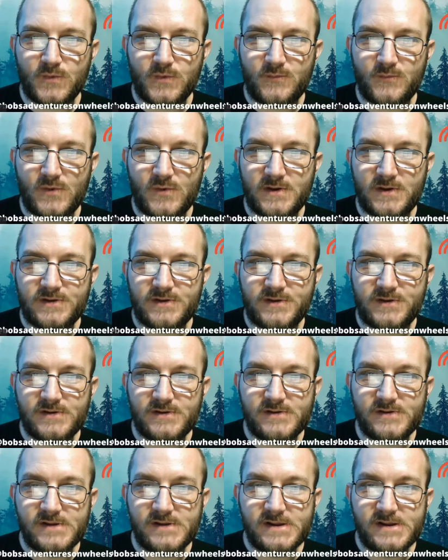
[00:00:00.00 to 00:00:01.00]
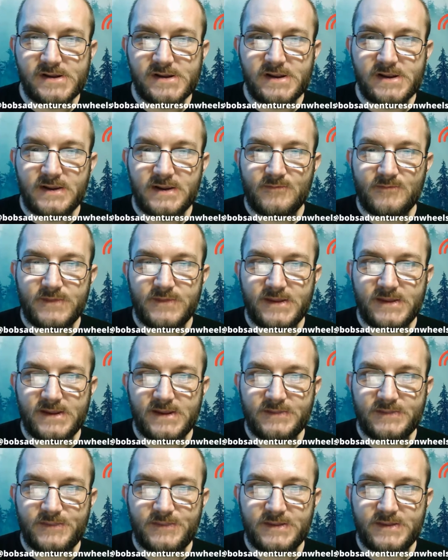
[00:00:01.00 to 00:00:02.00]
Good morning to you.
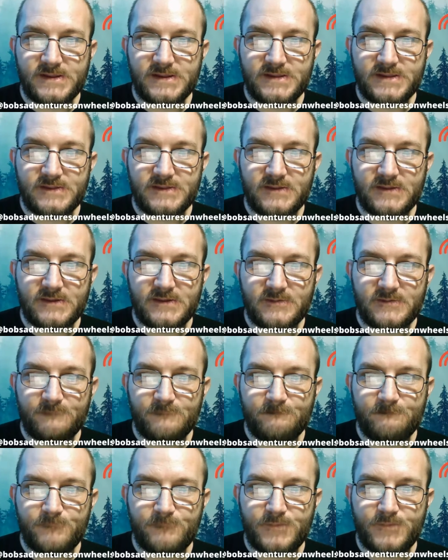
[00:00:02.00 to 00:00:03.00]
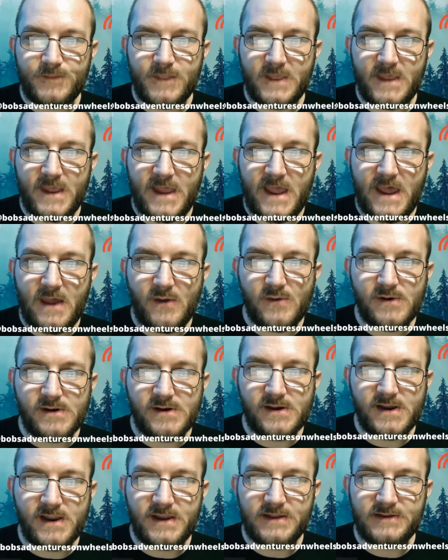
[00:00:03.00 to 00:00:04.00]
Yeah, the
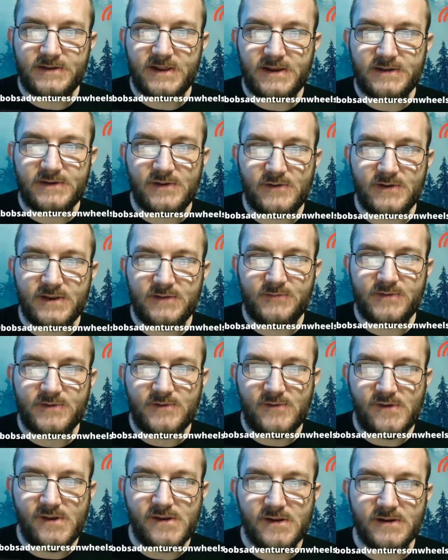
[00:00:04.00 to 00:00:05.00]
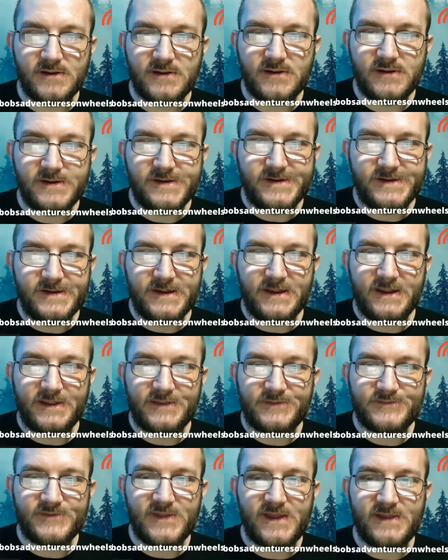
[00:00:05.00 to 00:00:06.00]
hour, and don't get me wrong,
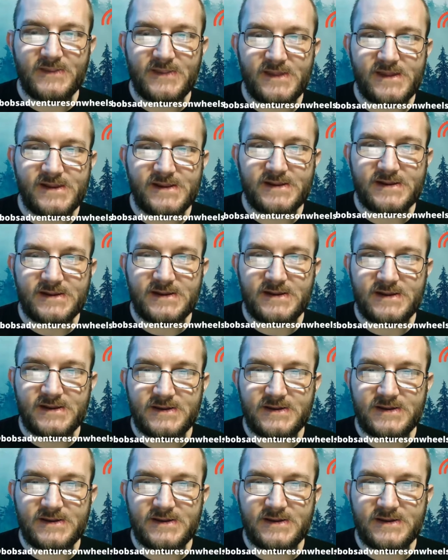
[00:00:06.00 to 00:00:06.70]
it's not like